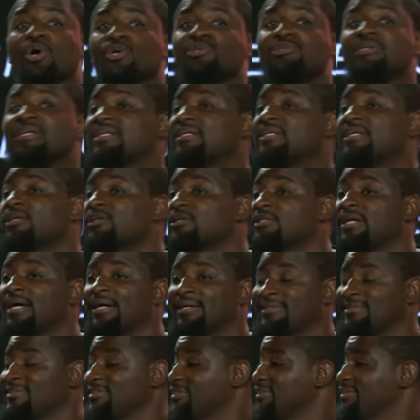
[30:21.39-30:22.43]
you needed to hear today.
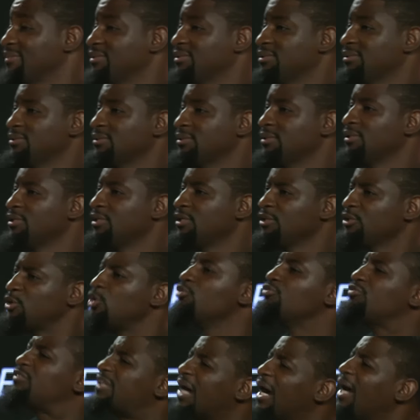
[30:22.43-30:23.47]

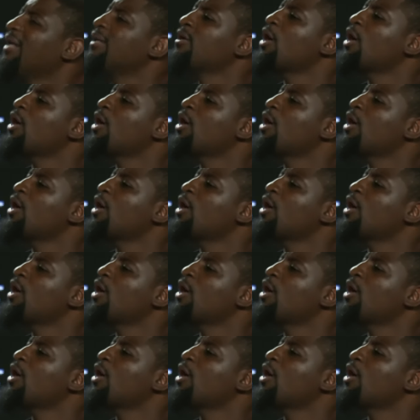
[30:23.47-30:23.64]
You've done